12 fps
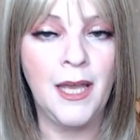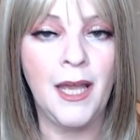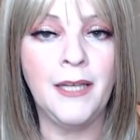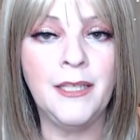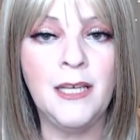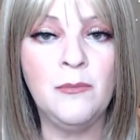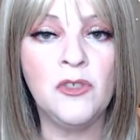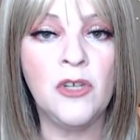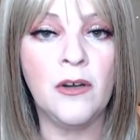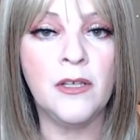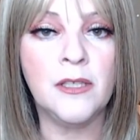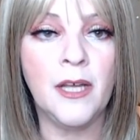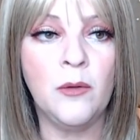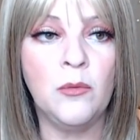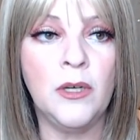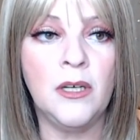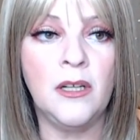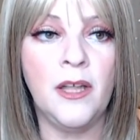And Keemstar is like,
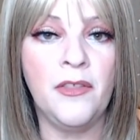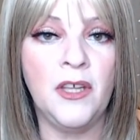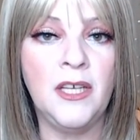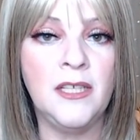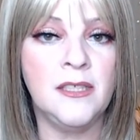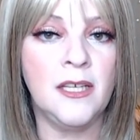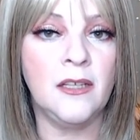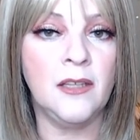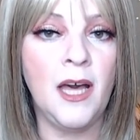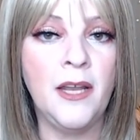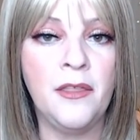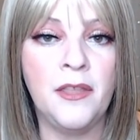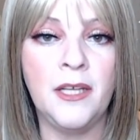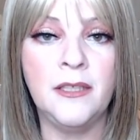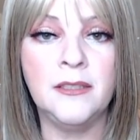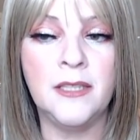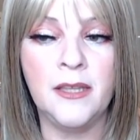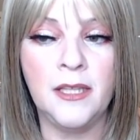Well, I think he said a lot of
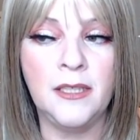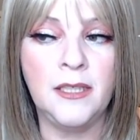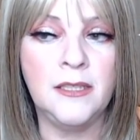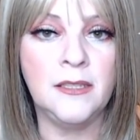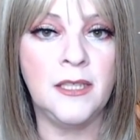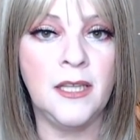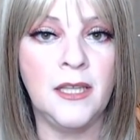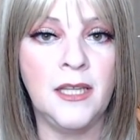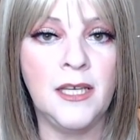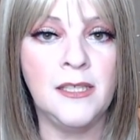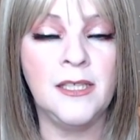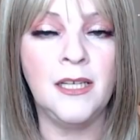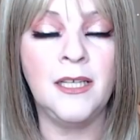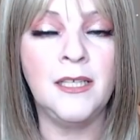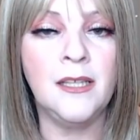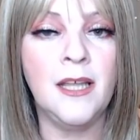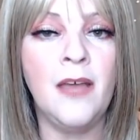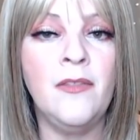things. I think he said this. And,
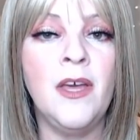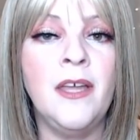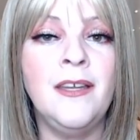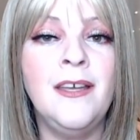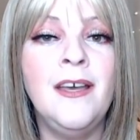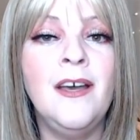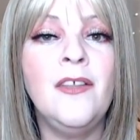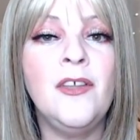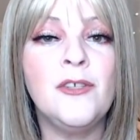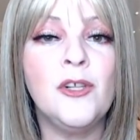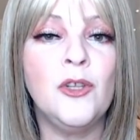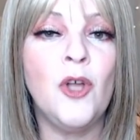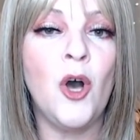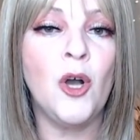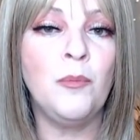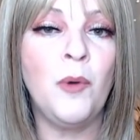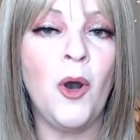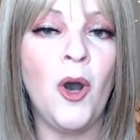he, and then there's a long
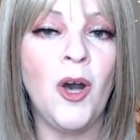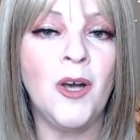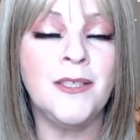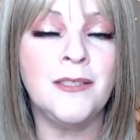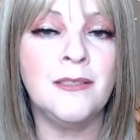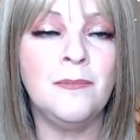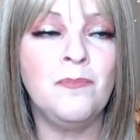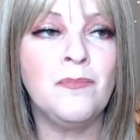pause.